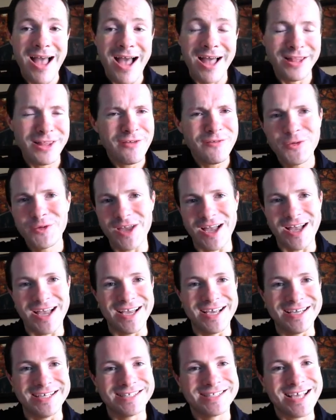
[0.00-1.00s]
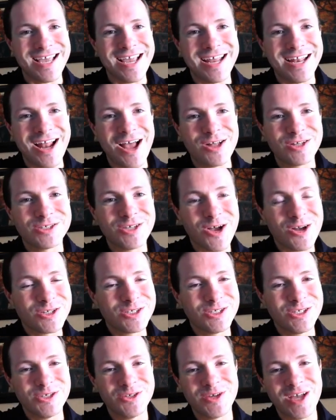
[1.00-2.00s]
I love you guys, and I'll talk
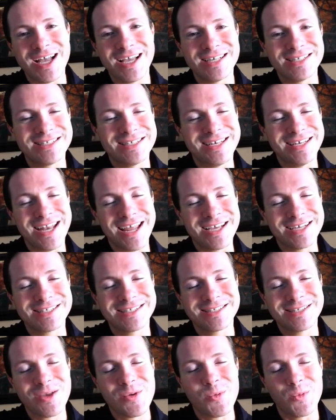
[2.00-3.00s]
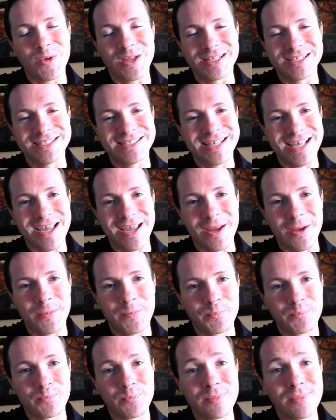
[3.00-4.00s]
to you guys next Wednesday.
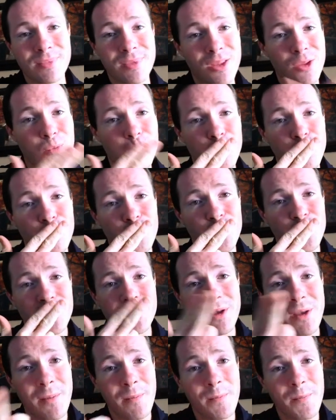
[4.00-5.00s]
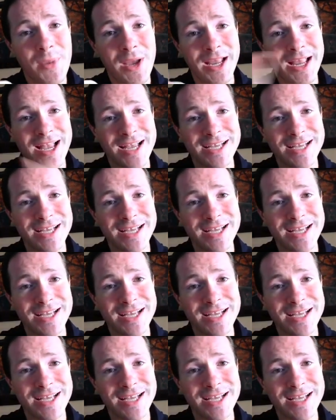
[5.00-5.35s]
Bye,